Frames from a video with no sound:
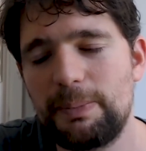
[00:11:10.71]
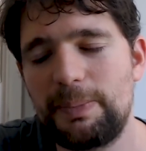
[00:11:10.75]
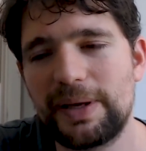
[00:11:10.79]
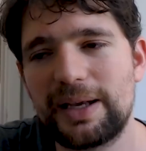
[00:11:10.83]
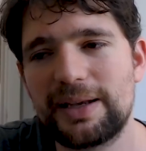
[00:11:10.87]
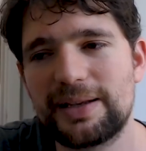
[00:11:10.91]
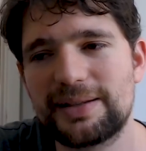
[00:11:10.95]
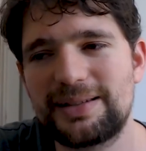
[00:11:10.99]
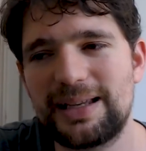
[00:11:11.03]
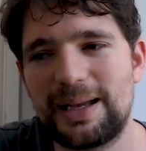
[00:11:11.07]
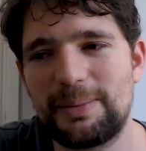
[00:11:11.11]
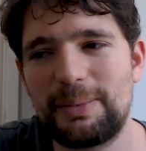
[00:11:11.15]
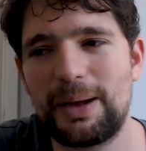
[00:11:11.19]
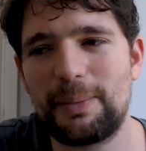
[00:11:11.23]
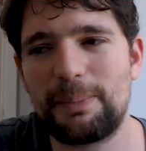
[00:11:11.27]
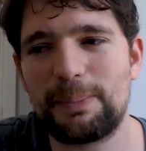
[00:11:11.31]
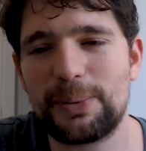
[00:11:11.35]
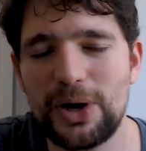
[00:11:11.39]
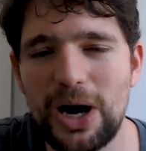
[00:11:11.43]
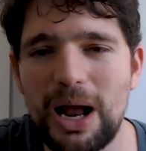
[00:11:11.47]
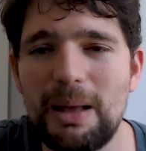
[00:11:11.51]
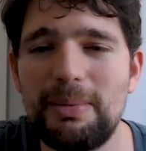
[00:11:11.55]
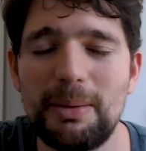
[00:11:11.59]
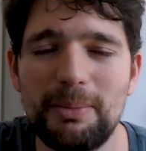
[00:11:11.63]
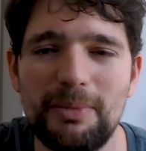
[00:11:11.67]
Because a
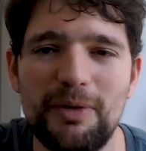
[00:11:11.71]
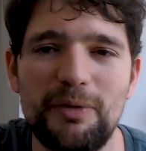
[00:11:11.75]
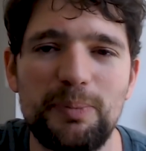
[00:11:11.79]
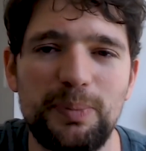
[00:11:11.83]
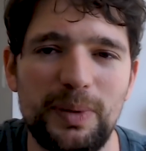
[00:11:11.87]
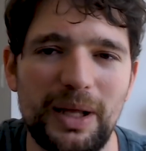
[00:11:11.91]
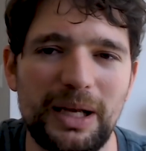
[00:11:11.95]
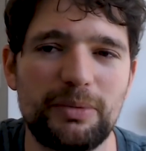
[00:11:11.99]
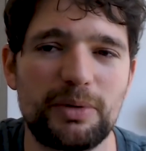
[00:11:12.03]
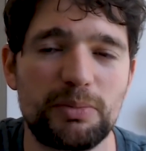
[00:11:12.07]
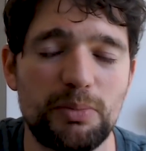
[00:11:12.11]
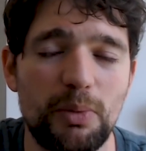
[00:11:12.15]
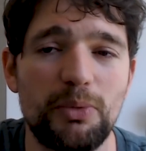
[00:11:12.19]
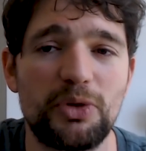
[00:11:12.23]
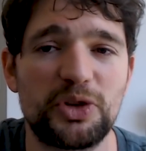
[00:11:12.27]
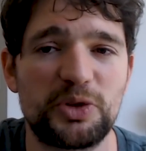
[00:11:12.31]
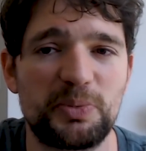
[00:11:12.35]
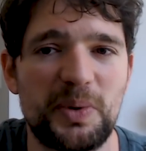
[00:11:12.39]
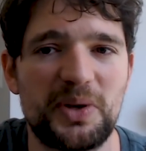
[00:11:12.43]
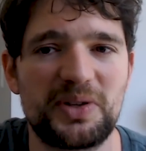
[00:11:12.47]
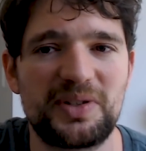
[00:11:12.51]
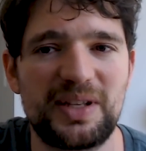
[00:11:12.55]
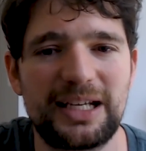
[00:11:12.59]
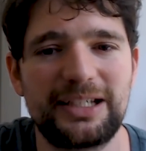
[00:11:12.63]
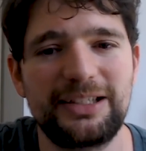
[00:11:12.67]
problem with playing removal
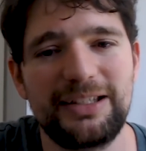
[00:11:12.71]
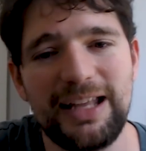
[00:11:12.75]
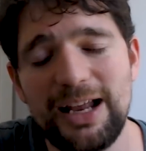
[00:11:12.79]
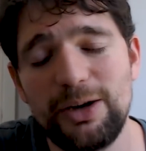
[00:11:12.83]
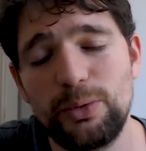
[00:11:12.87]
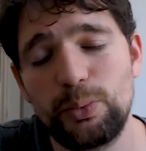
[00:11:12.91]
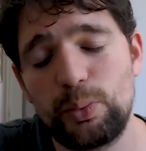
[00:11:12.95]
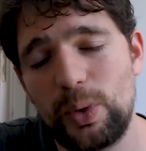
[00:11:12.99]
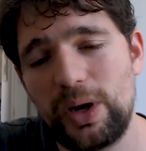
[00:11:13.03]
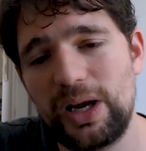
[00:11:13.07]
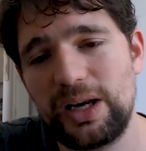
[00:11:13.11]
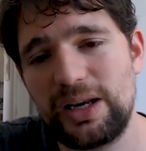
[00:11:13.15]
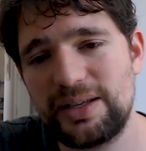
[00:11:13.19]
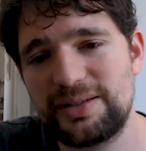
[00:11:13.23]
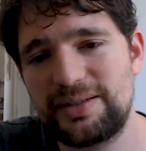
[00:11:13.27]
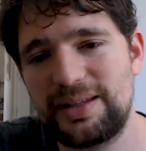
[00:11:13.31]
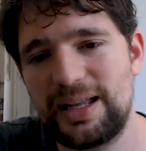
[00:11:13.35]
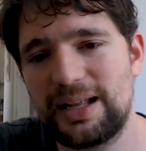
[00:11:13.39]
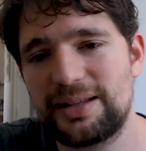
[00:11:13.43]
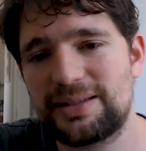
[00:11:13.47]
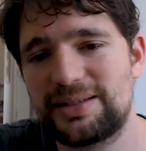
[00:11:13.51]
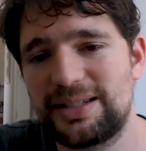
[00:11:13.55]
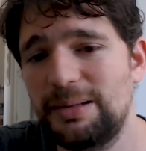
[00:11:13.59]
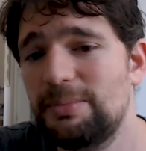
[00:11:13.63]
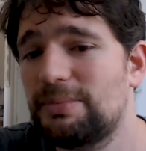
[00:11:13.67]
spells like Deadweight is
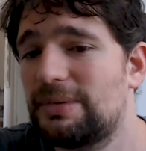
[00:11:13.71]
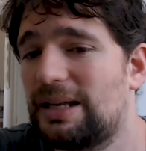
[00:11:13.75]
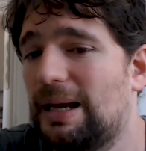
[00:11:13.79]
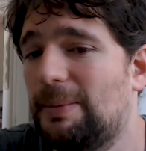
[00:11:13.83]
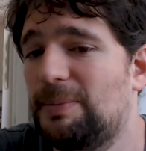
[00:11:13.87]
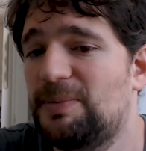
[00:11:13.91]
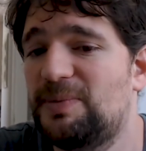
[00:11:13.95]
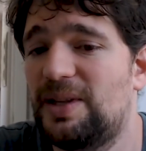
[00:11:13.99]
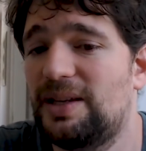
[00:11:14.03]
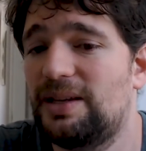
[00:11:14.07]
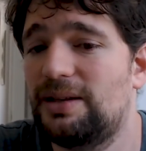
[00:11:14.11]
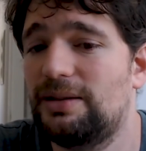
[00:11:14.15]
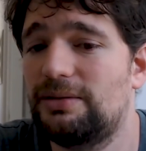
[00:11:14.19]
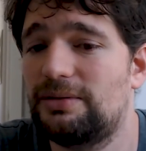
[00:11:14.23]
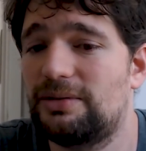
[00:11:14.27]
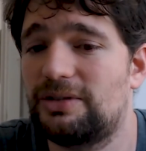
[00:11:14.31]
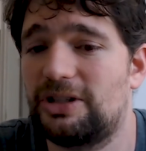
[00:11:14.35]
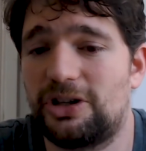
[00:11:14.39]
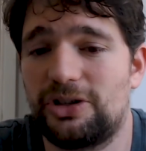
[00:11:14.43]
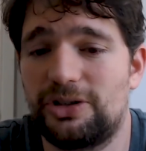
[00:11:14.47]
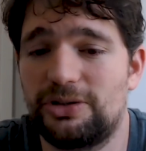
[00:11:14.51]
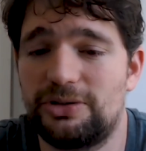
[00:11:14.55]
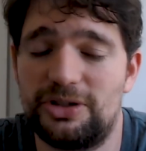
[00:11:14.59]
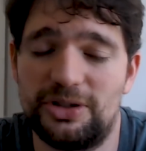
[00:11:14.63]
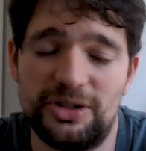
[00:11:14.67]
that sometimes they
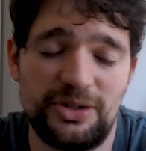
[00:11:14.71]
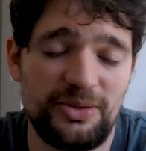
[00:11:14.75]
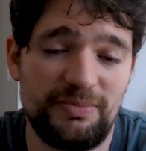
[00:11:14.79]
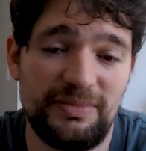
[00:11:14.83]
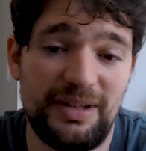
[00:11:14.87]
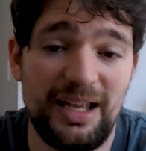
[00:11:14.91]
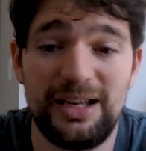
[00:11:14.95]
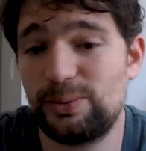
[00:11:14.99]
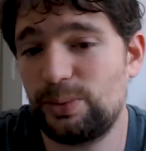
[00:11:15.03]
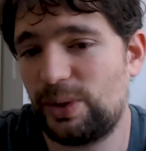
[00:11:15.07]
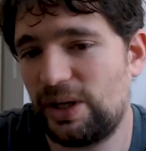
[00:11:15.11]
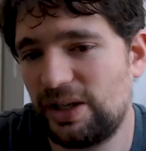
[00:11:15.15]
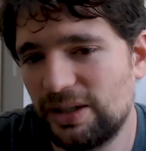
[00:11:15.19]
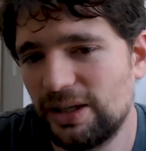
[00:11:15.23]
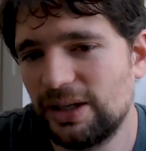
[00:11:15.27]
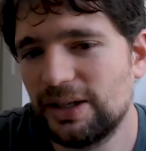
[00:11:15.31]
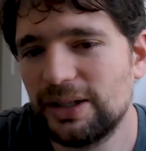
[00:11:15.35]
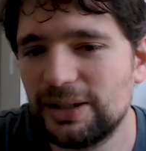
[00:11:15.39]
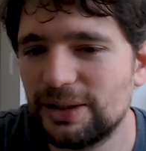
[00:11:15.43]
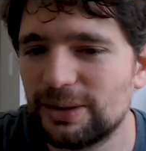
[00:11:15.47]
are just Deadweight.